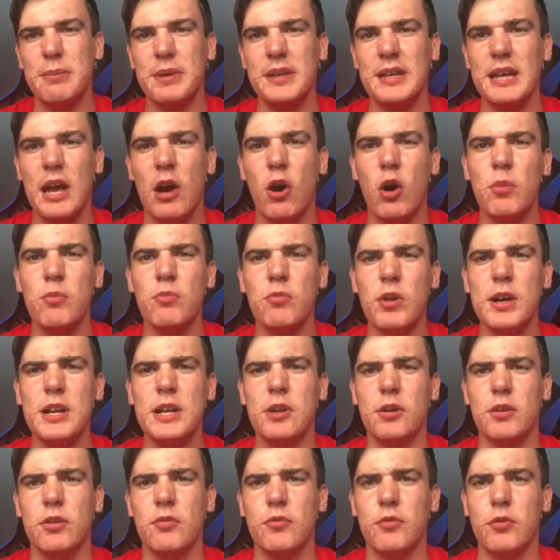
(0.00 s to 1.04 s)
But yeah, I'm really
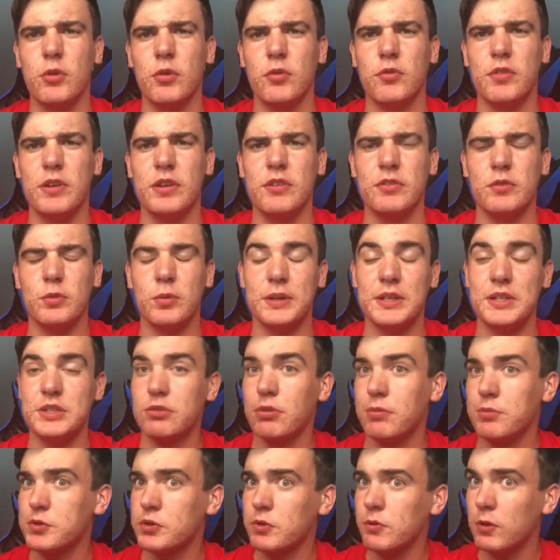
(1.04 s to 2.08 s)
looking forward to FIFA 22.
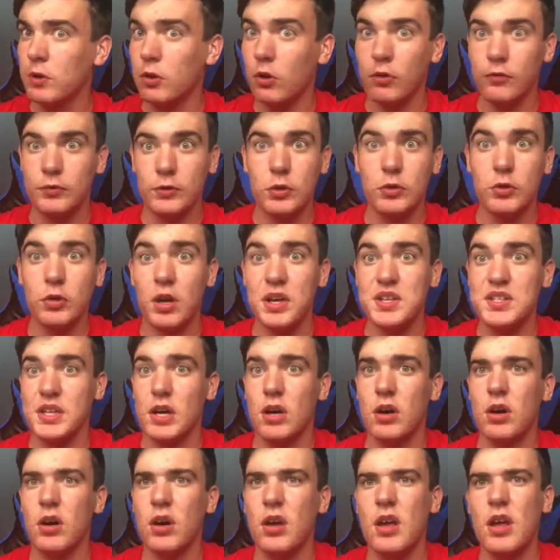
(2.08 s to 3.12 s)
I'm sure a lot of you guys
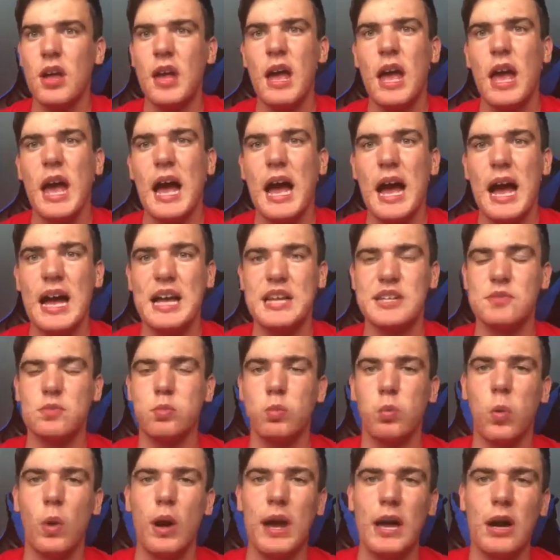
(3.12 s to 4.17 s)
are as
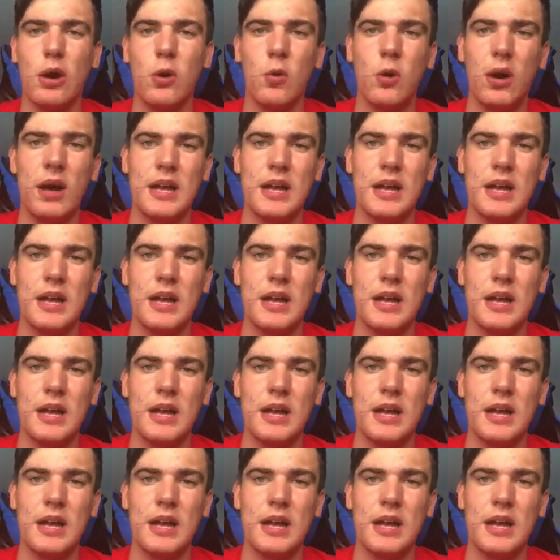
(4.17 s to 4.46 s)
well.